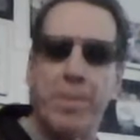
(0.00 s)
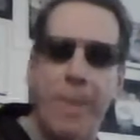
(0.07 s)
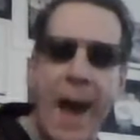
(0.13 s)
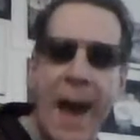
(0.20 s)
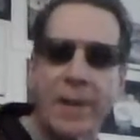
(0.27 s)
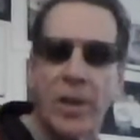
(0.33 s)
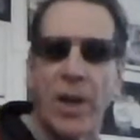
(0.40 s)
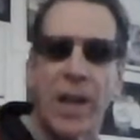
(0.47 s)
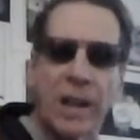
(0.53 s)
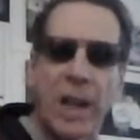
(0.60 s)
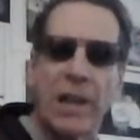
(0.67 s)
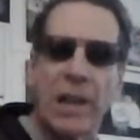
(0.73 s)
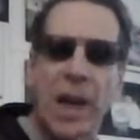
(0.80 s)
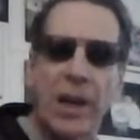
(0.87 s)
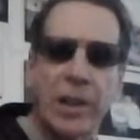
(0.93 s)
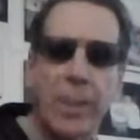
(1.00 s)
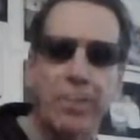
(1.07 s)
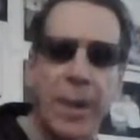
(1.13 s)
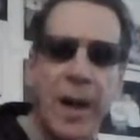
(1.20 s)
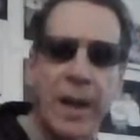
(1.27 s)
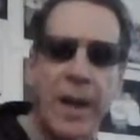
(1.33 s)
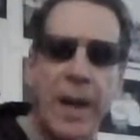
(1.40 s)
back there that could lug the
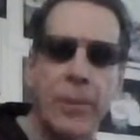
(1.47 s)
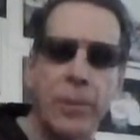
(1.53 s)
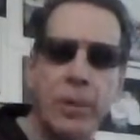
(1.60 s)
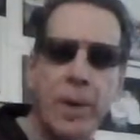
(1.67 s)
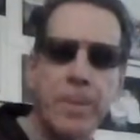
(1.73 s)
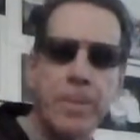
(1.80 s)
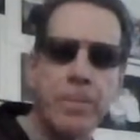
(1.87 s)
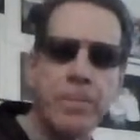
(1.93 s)
puck out.